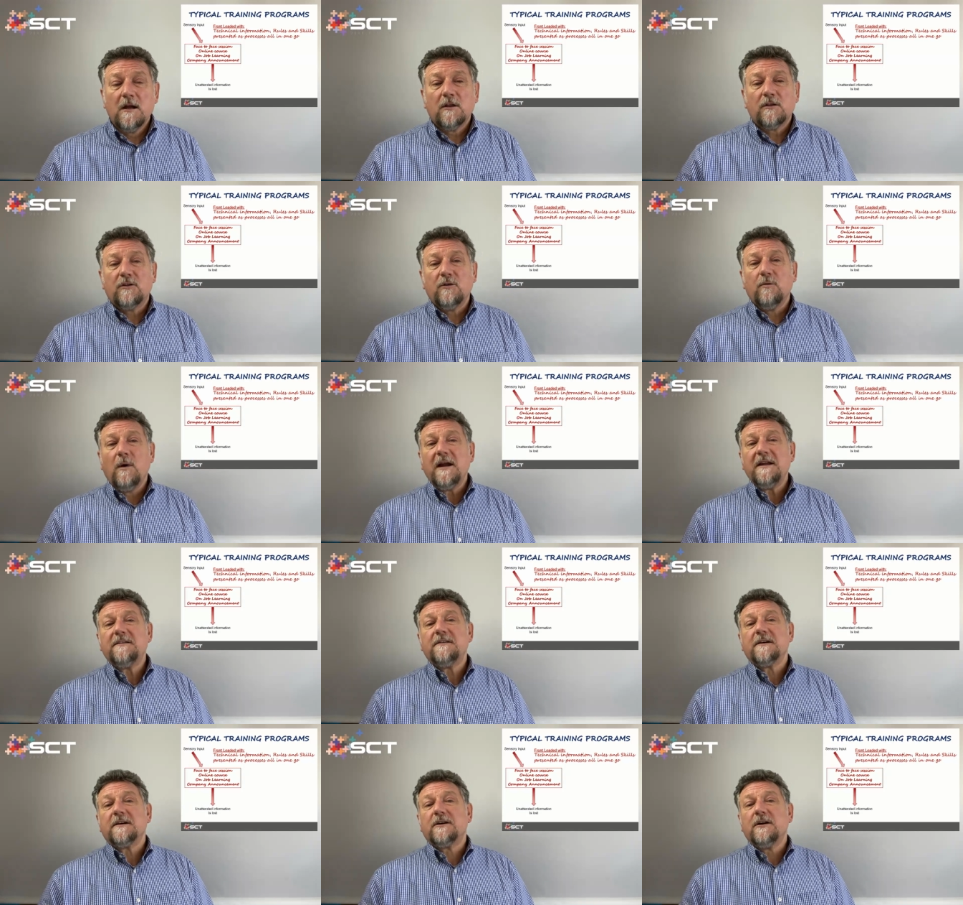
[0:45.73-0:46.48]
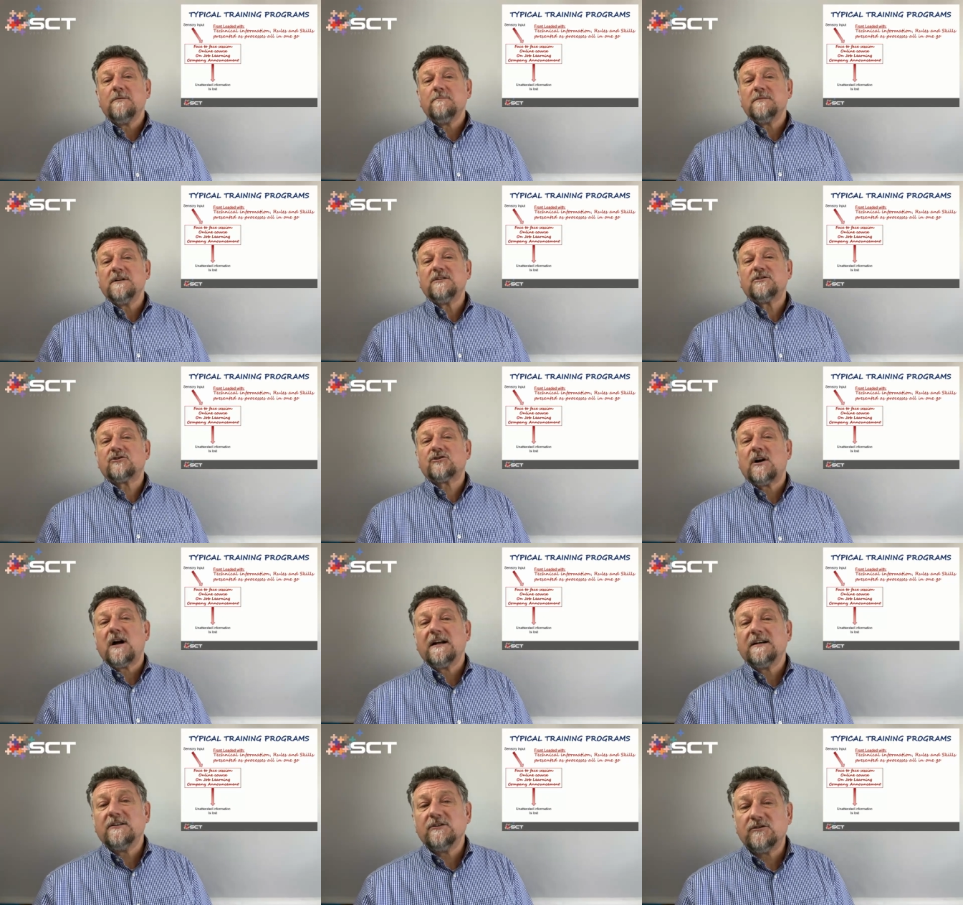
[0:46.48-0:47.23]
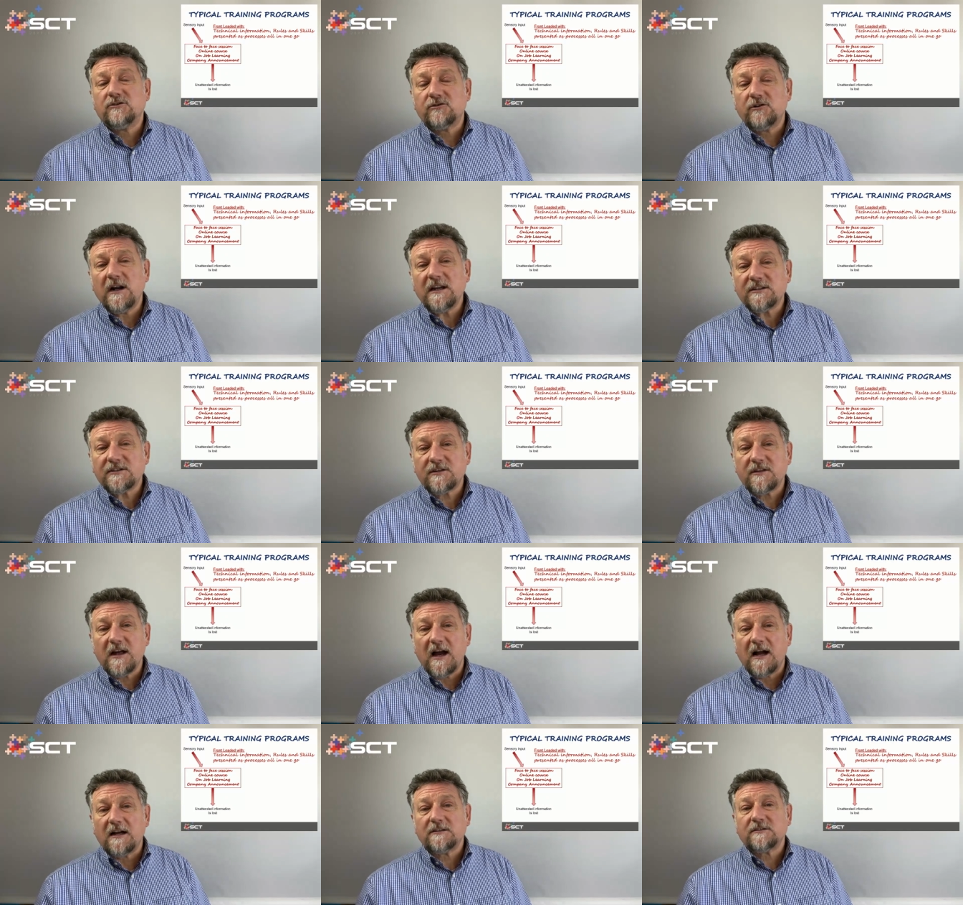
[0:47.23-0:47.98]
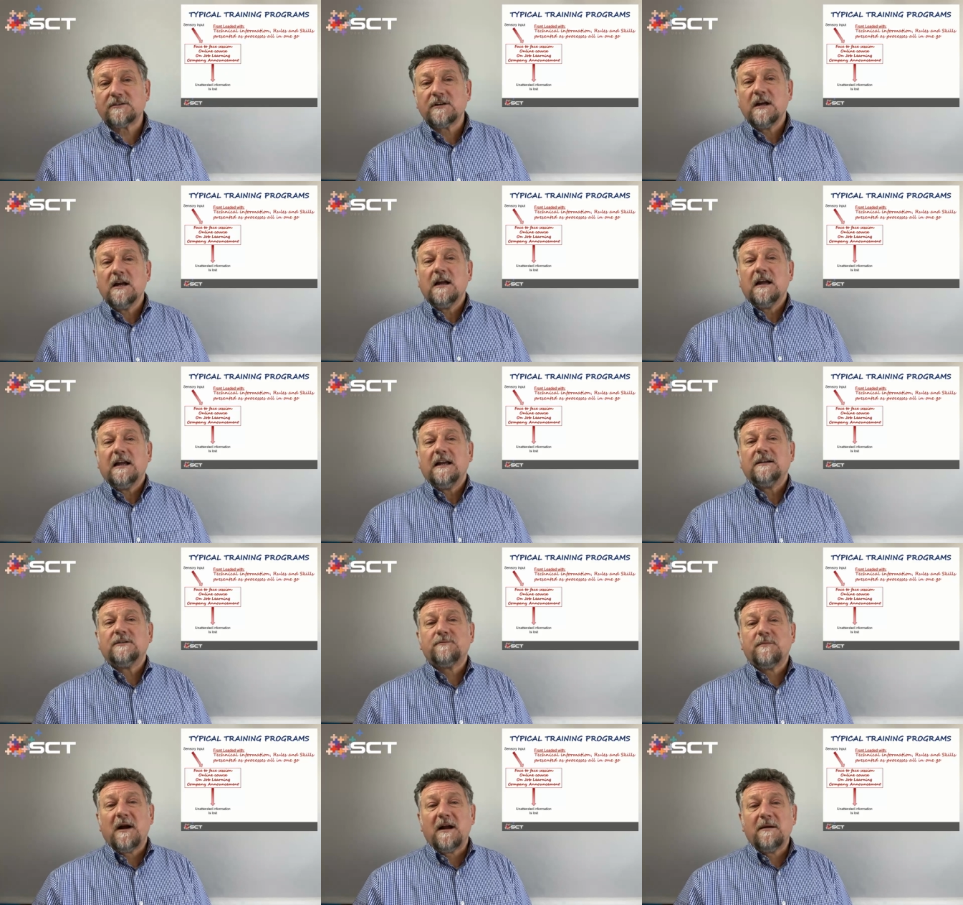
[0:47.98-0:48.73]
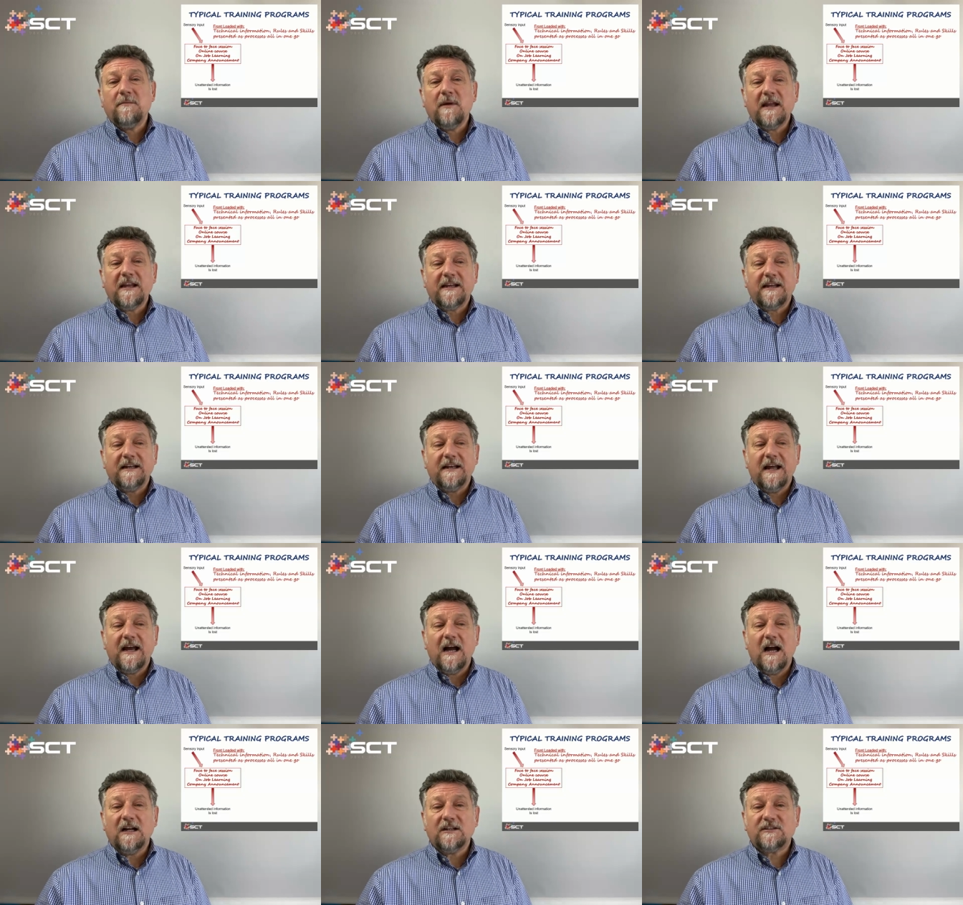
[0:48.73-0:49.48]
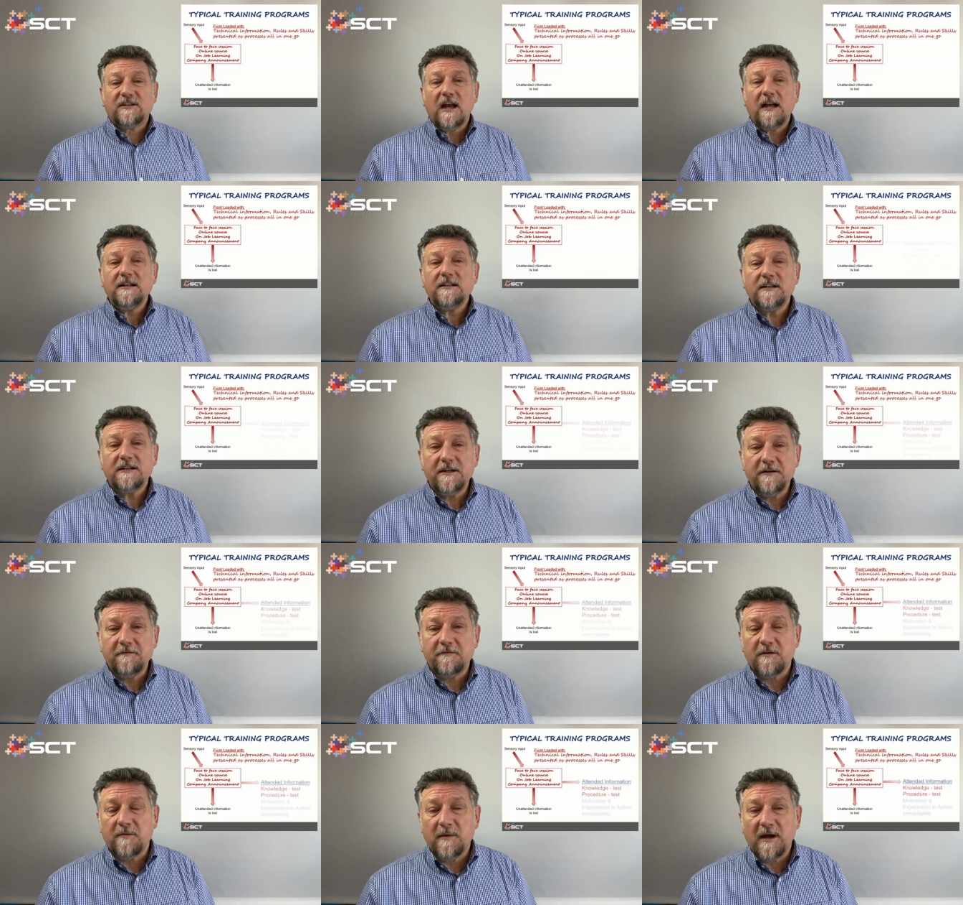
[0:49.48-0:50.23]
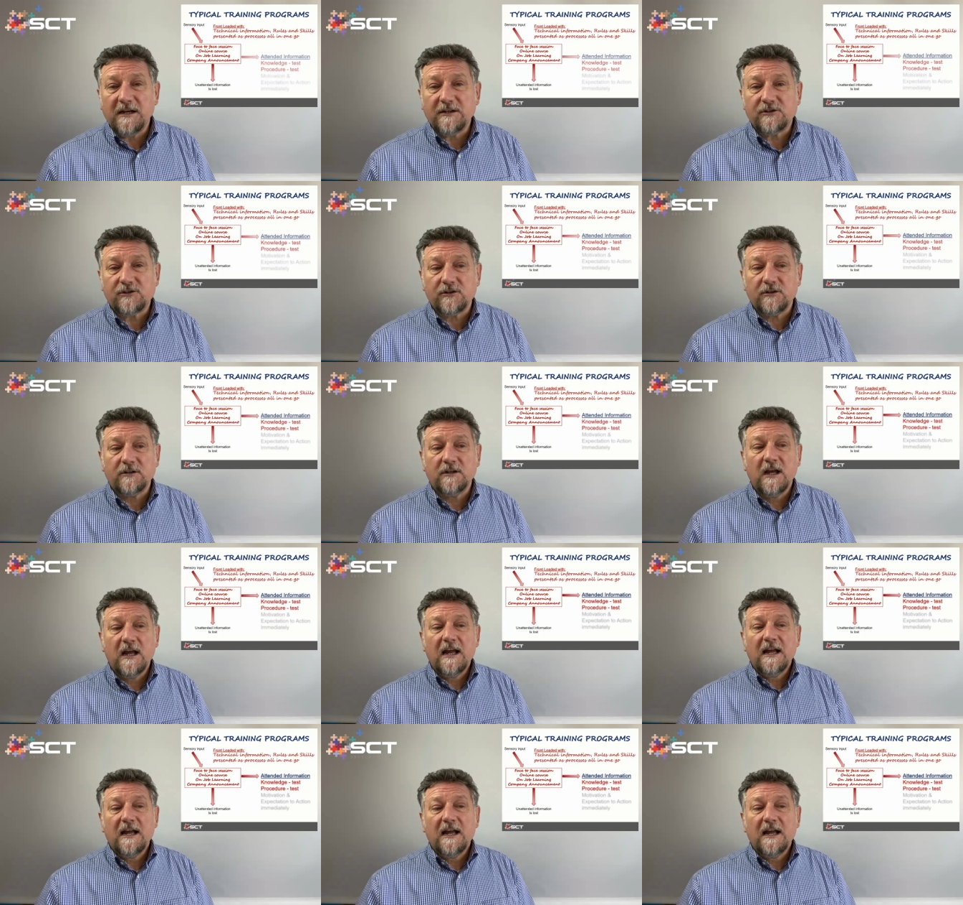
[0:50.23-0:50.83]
The way that companies try and address that is by making it attended information,